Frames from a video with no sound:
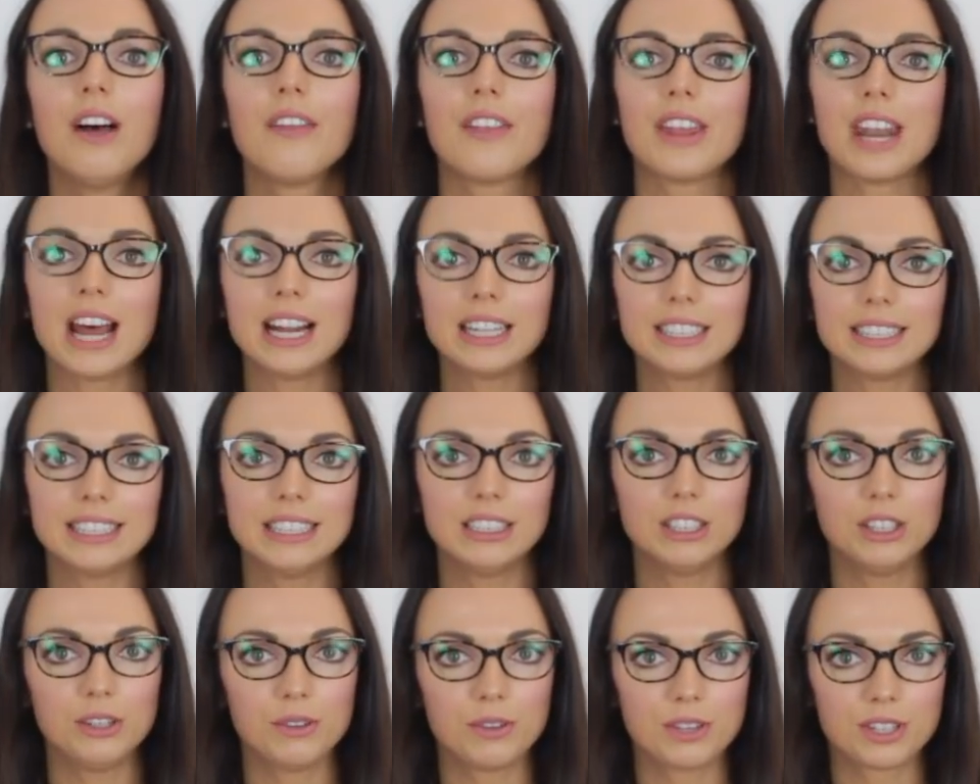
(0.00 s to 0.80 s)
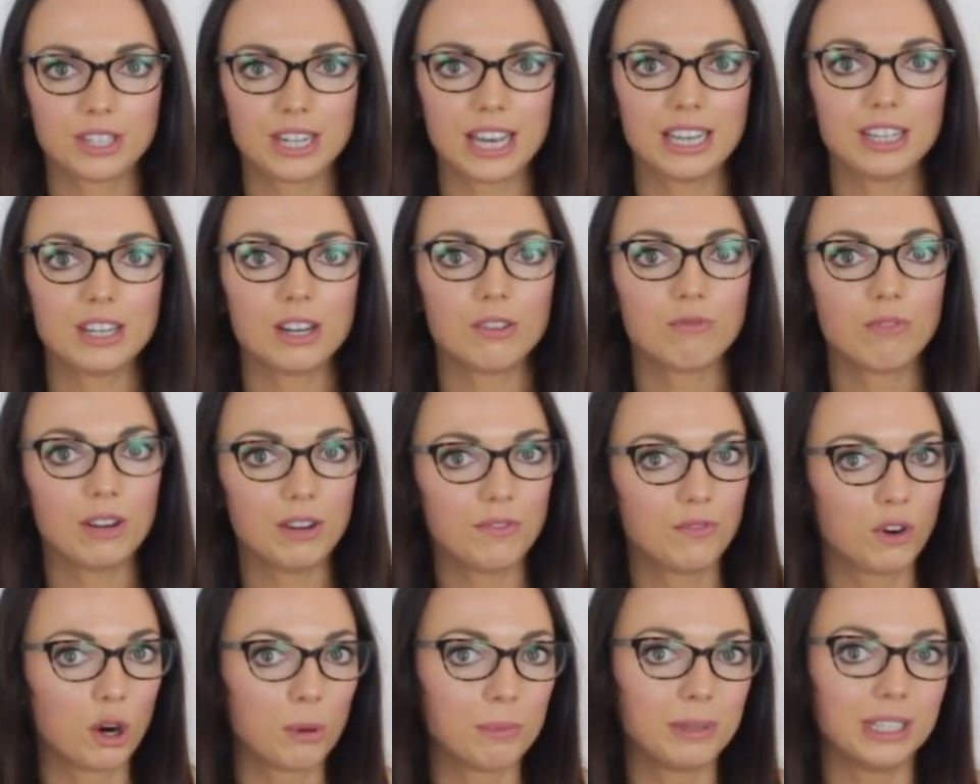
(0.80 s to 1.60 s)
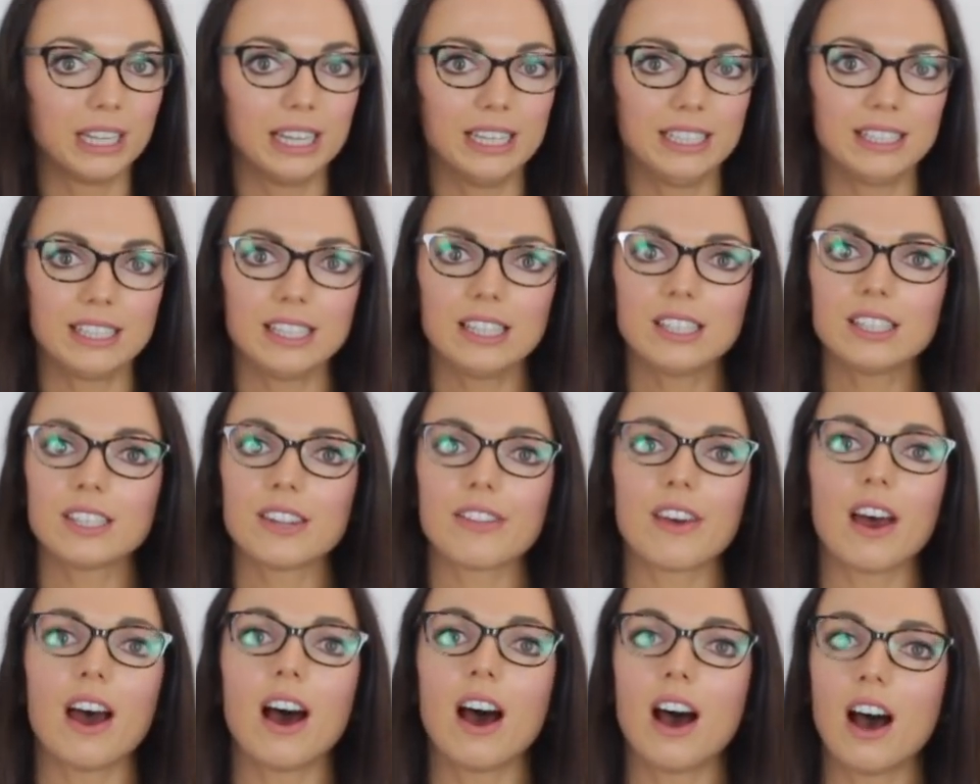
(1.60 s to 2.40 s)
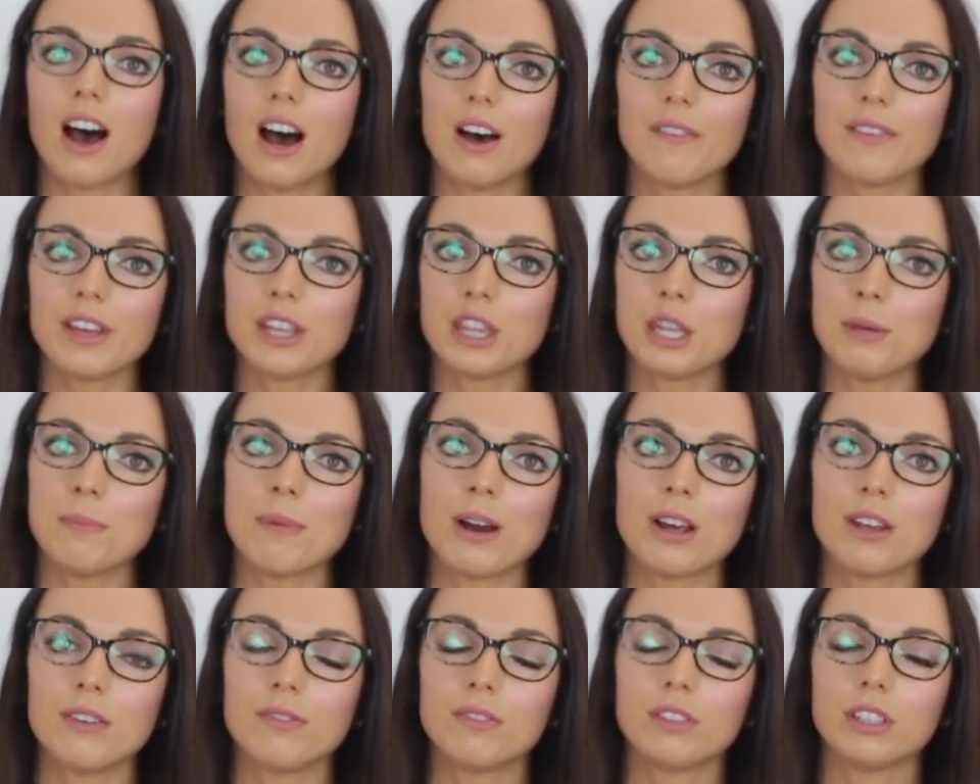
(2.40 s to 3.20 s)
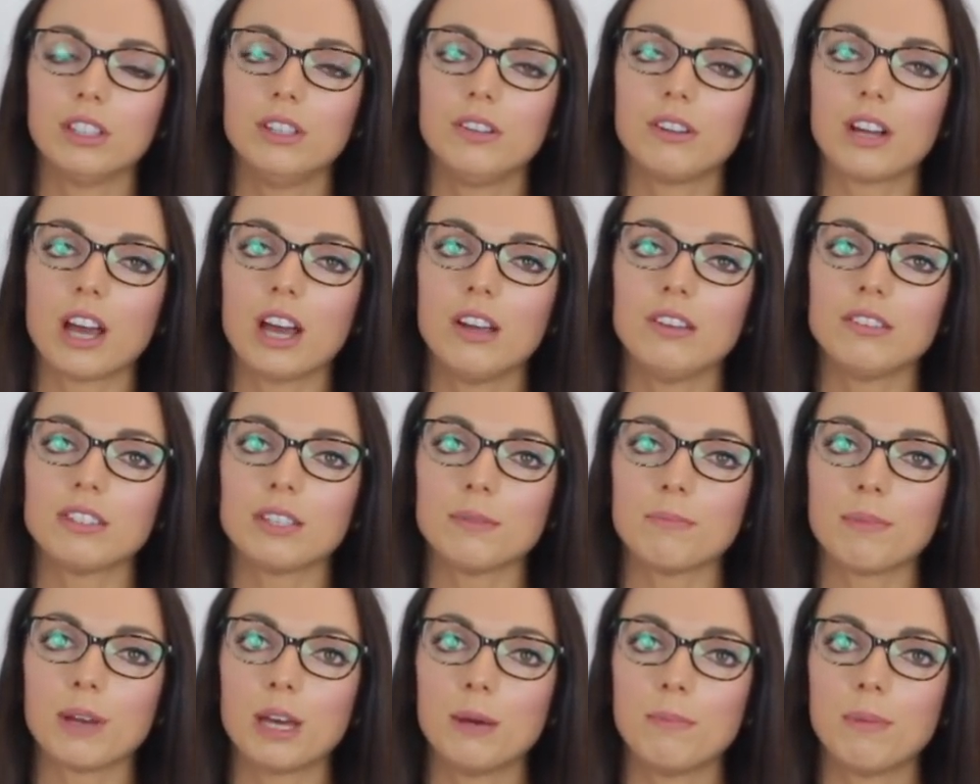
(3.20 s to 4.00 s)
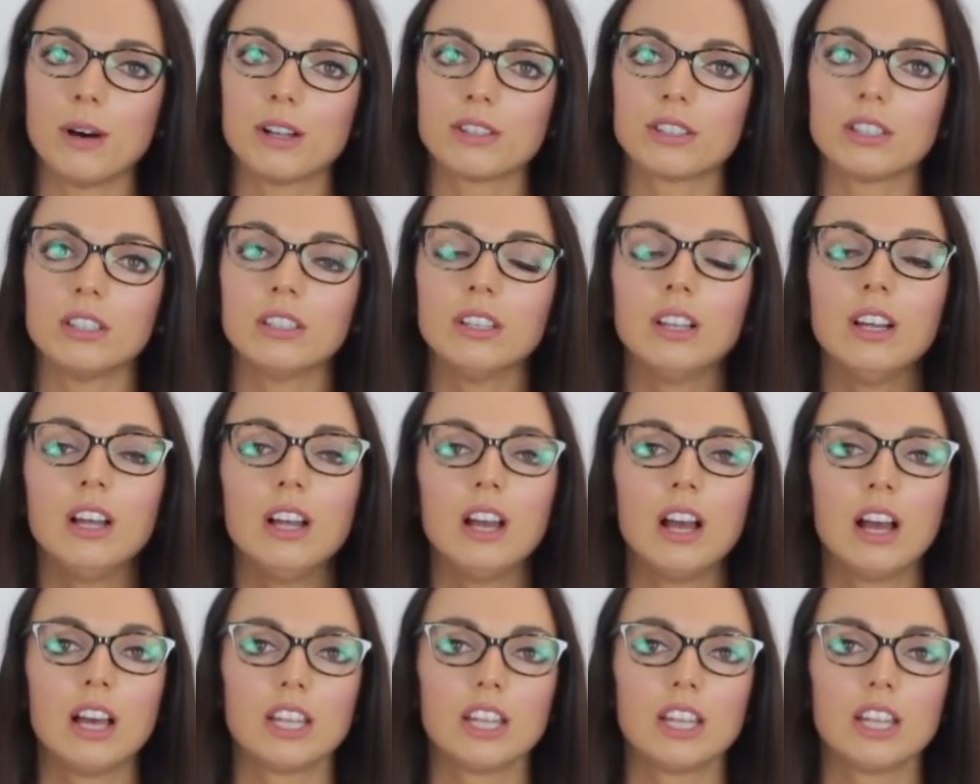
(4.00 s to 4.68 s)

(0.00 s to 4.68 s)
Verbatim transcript: Then actually Lucozade are reformulating, so they're halving the amount of glucose per bottle.